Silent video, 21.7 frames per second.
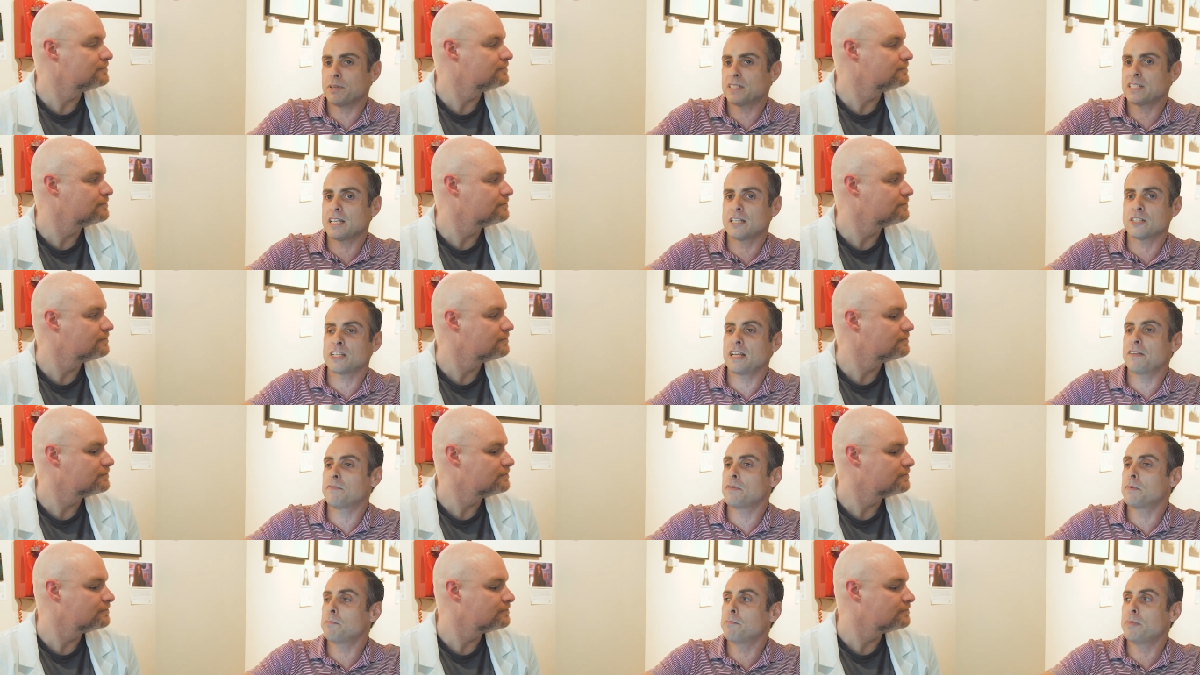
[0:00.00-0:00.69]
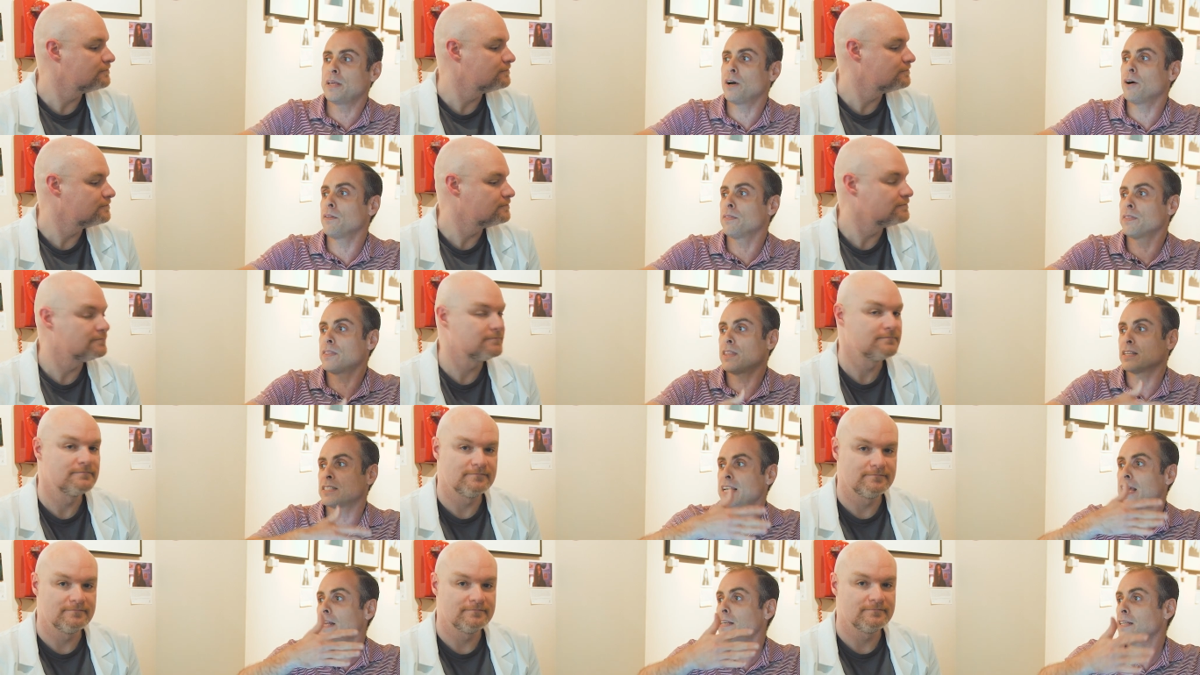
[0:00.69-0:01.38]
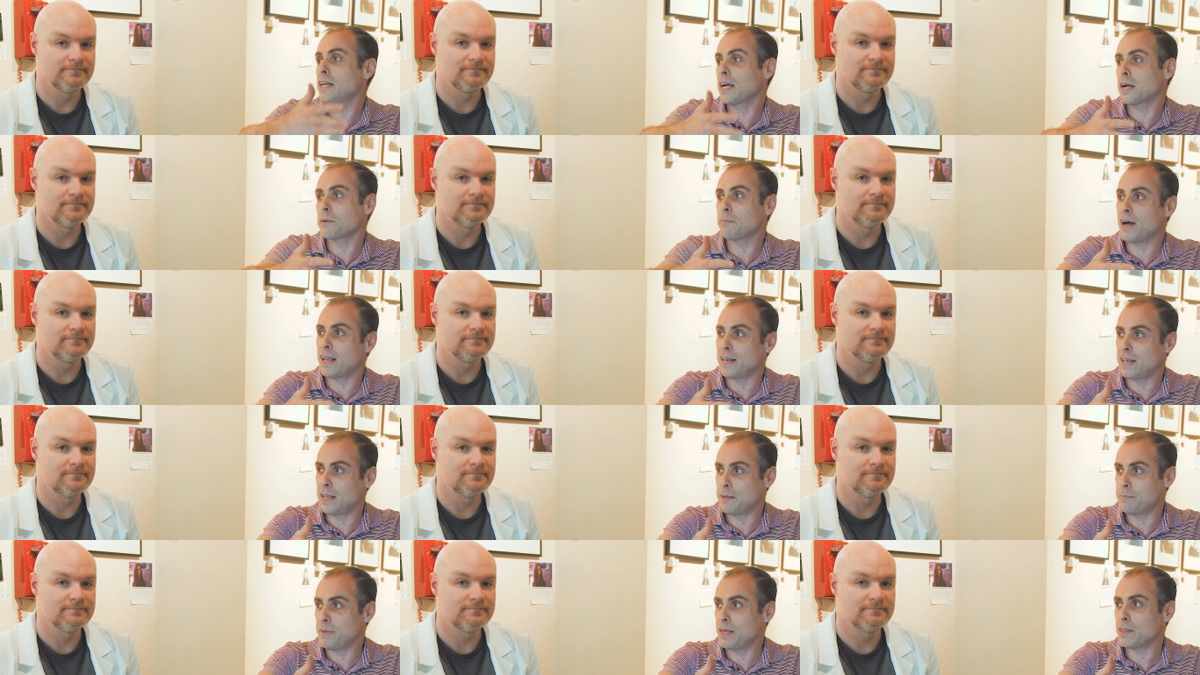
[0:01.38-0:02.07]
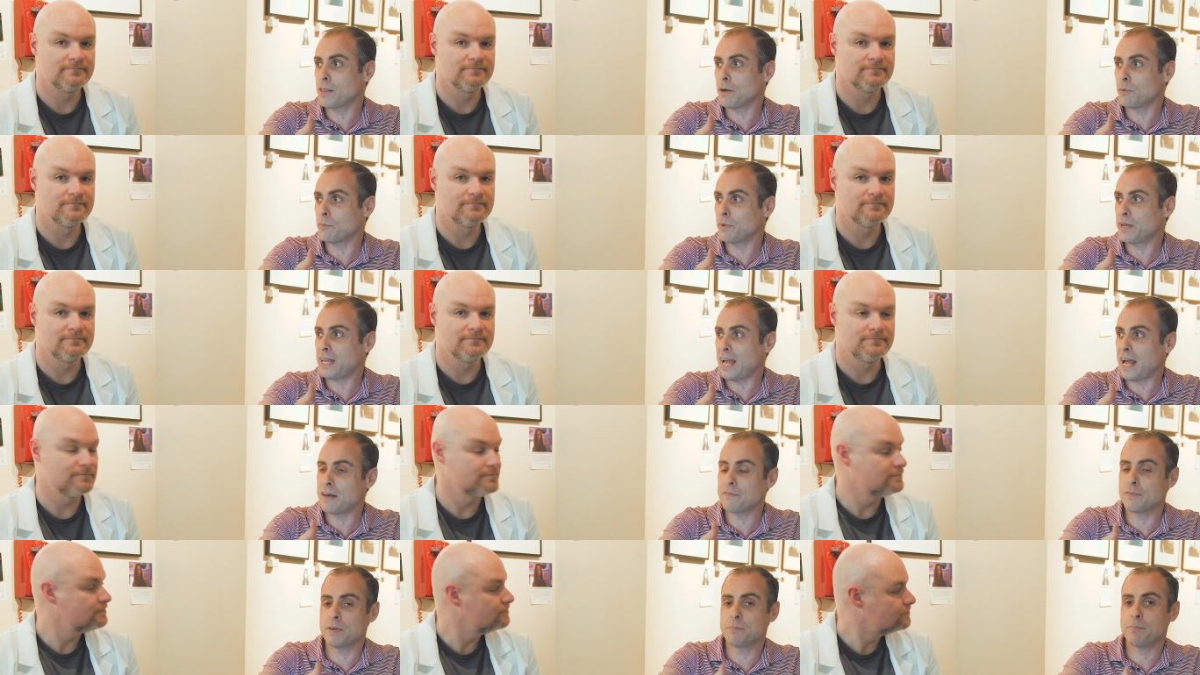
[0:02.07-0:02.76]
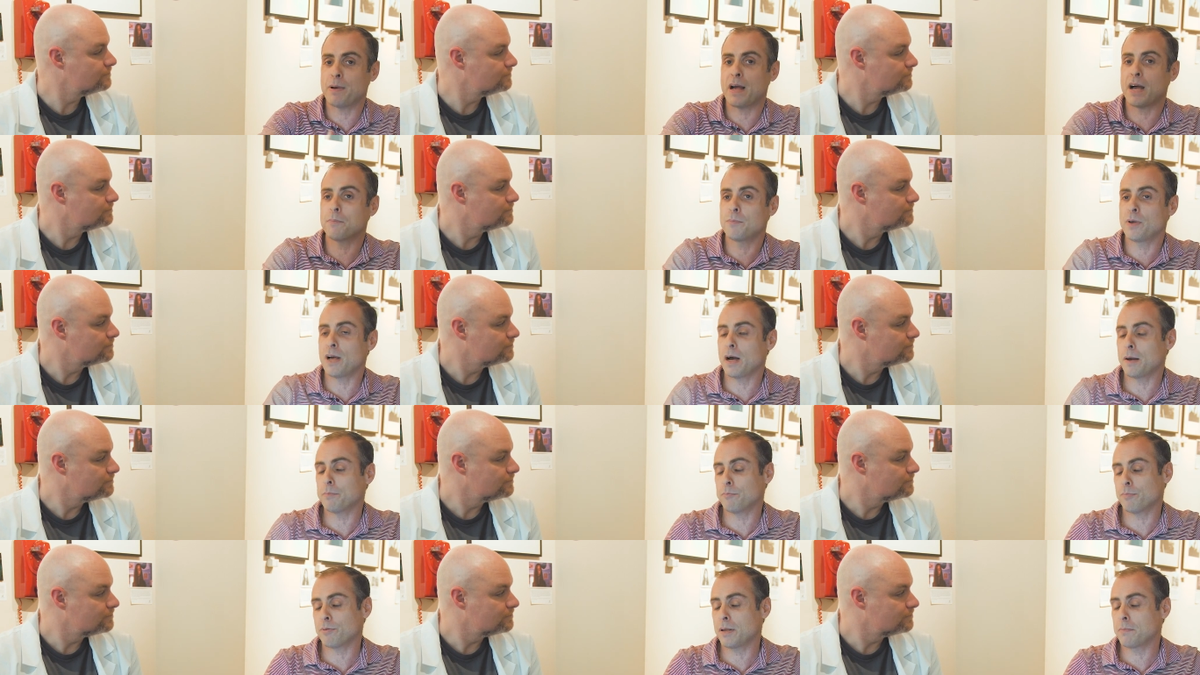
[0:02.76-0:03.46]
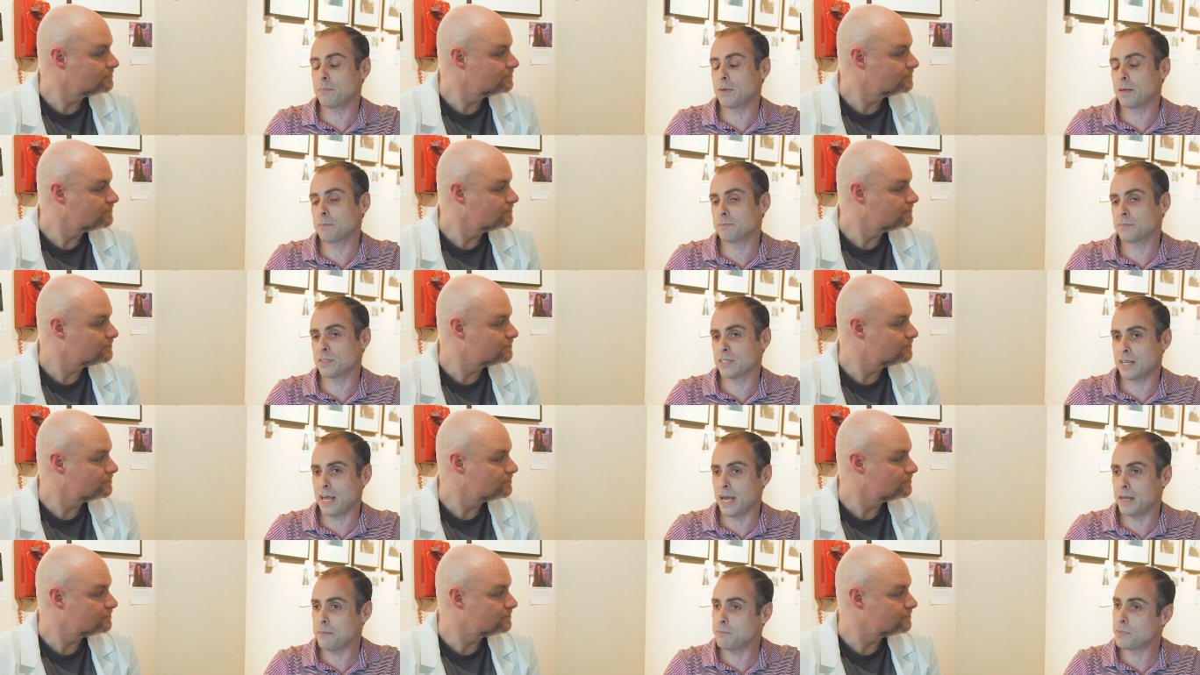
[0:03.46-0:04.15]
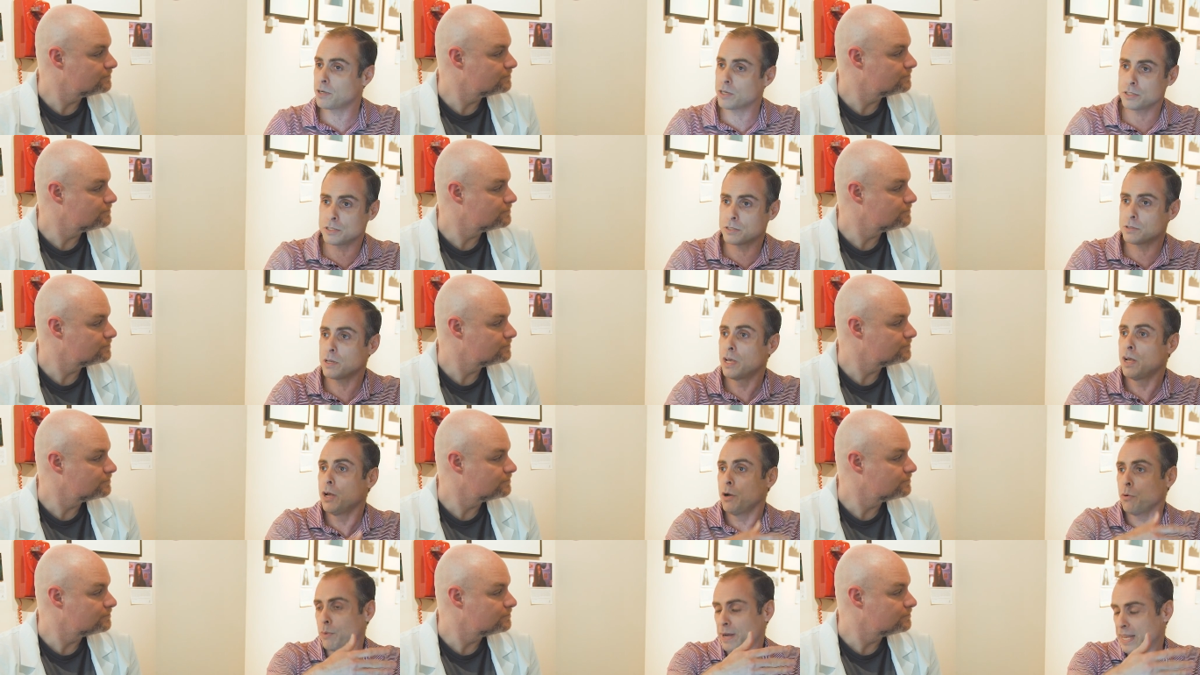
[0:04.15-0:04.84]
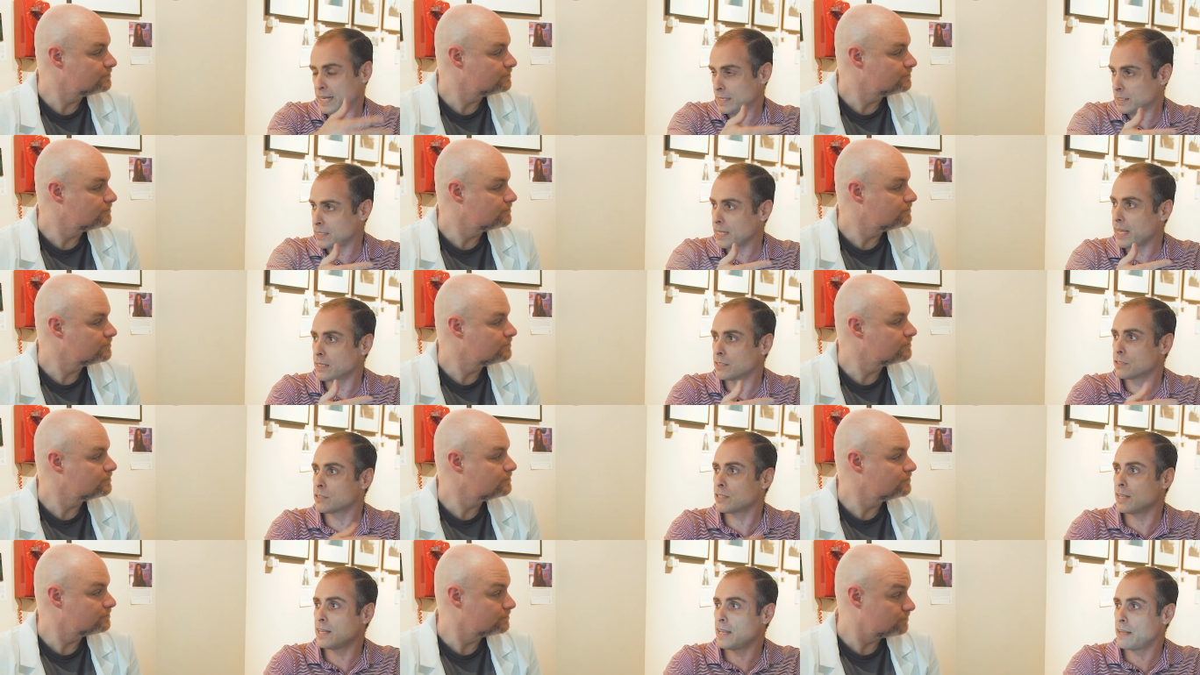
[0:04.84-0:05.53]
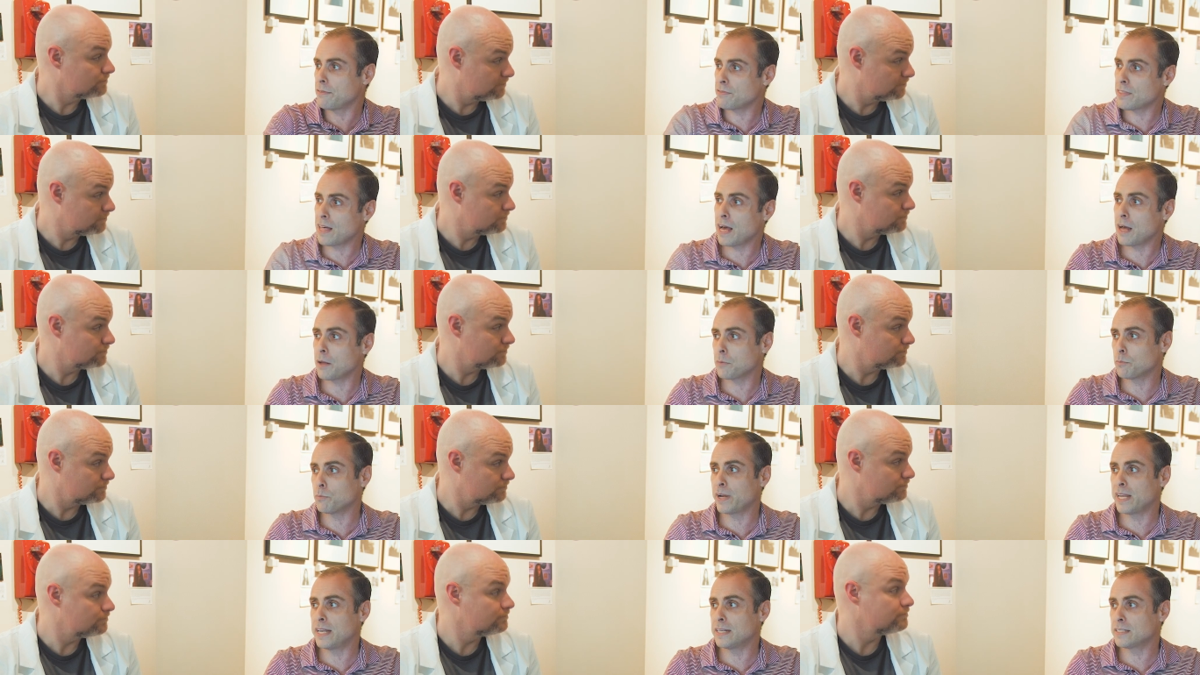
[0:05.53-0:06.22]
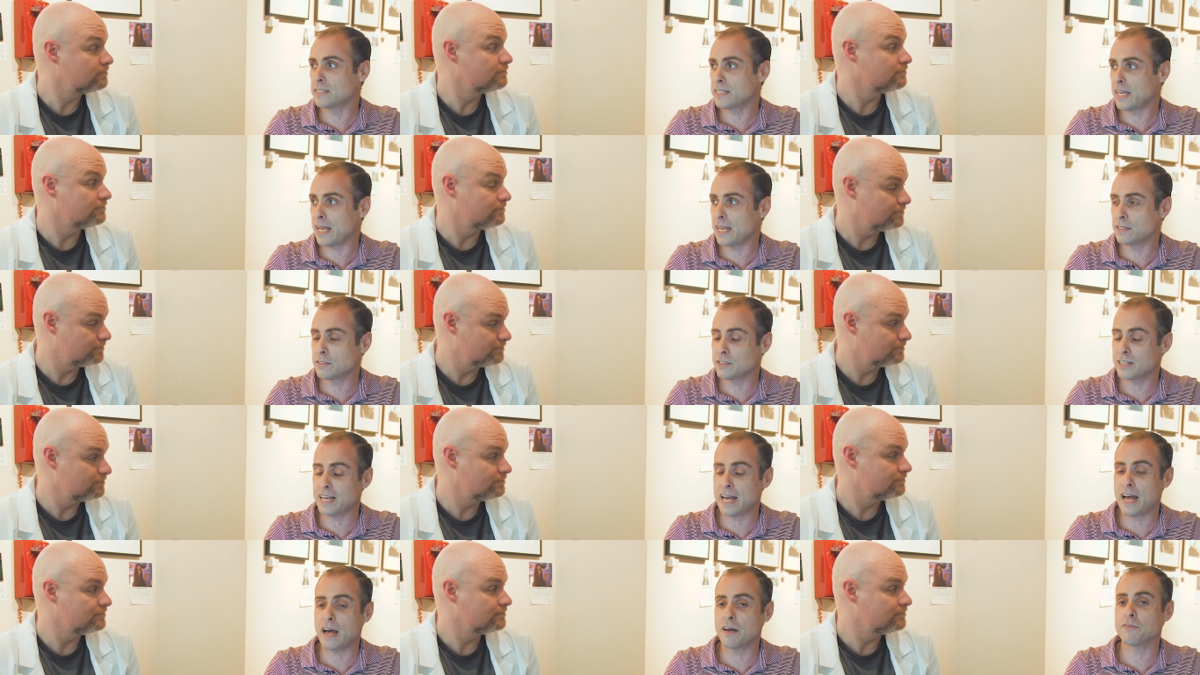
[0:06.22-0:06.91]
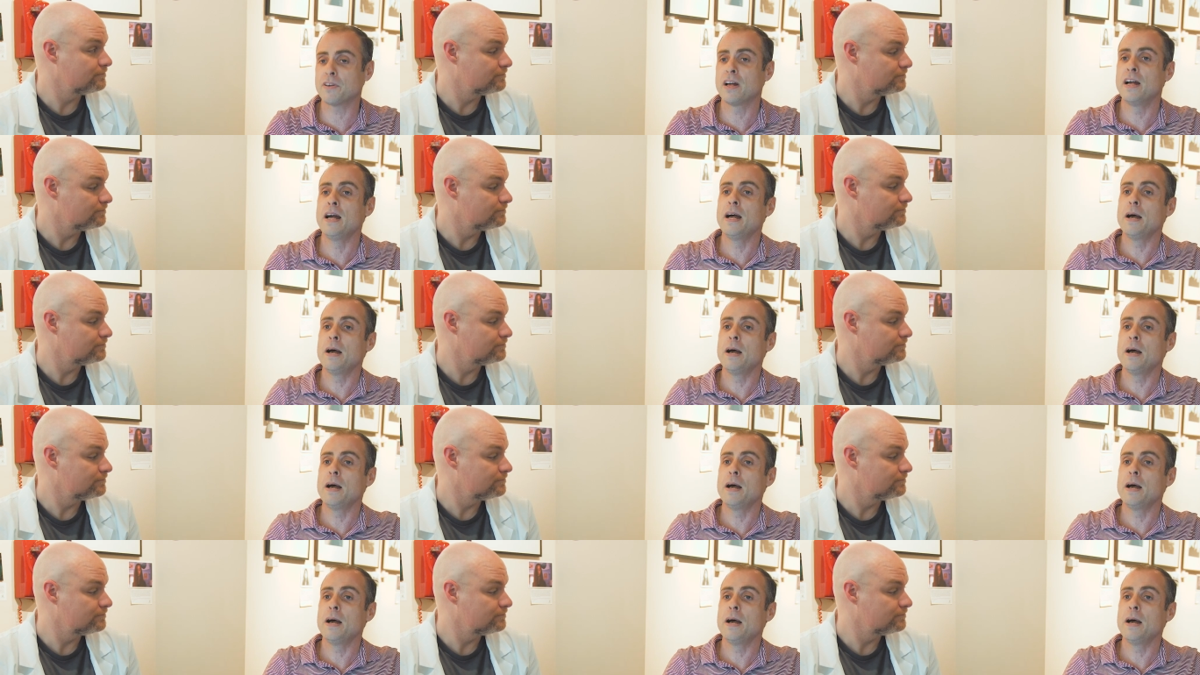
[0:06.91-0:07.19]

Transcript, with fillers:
Speaker 1: potentially even beyond the ten gigabyte limit that we have in Power B I Premium today, because we intend to lift that, and we intend to have